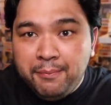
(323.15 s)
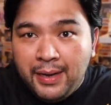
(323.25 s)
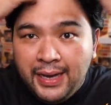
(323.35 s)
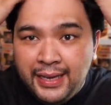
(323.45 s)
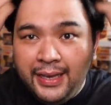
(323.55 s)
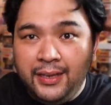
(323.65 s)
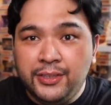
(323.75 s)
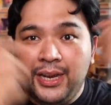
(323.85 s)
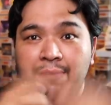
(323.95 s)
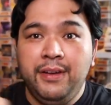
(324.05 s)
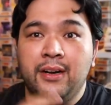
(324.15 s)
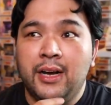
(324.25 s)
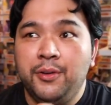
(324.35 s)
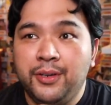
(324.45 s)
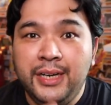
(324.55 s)
by and driving
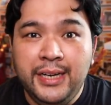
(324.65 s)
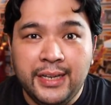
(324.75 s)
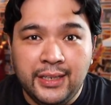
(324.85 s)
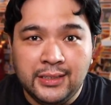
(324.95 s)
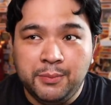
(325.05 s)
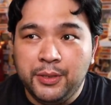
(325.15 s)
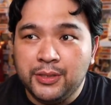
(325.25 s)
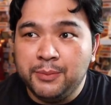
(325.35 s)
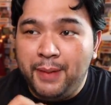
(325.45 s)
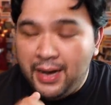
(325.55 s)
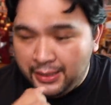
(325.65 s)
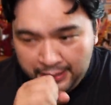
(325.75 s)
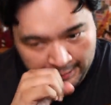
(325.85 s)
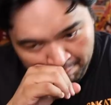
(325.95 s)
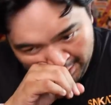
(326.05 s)
around Green Hills, because
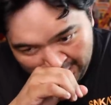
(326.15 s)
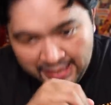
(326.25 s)
apparently